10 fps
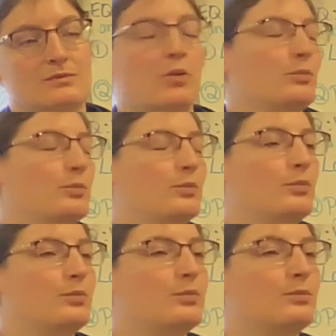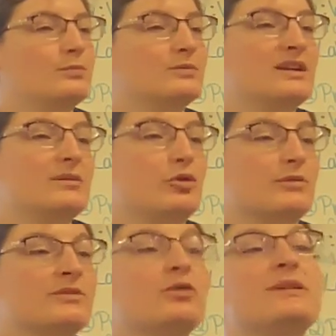No, not
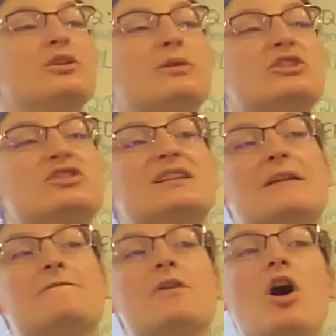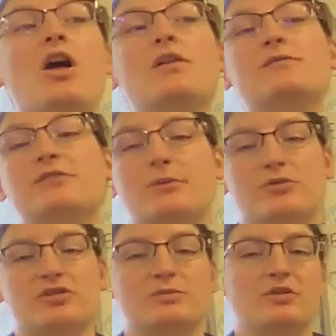anymore. There'll be equations that involve
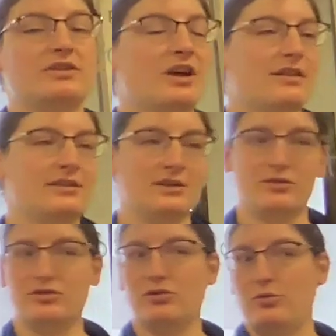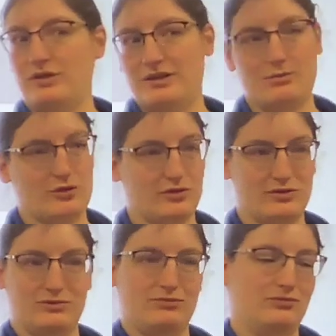numbers, but not that are solely
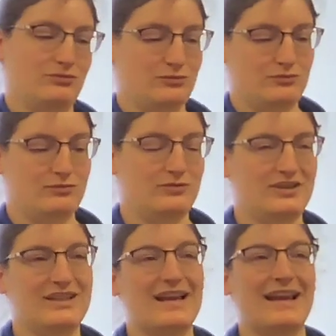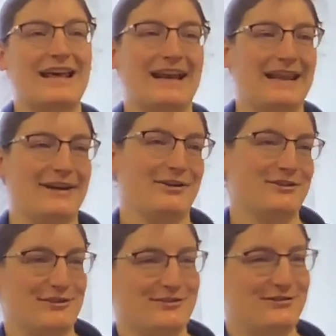numbers. You got a lot of
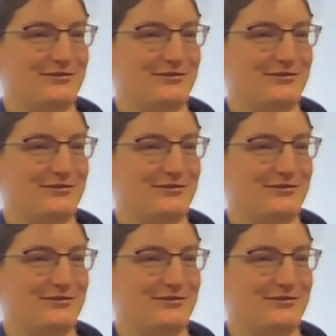letters.